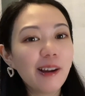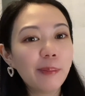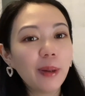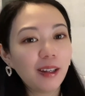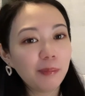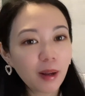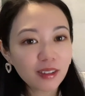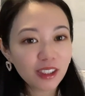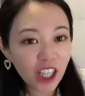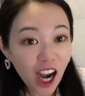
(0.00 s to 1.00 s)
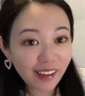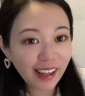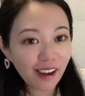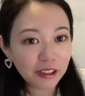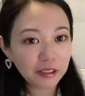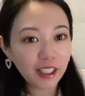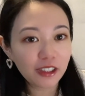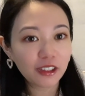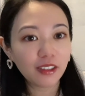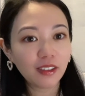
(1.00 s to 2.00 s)
But in Bazi chart
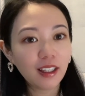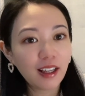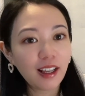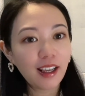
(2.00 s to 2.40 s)
calculation,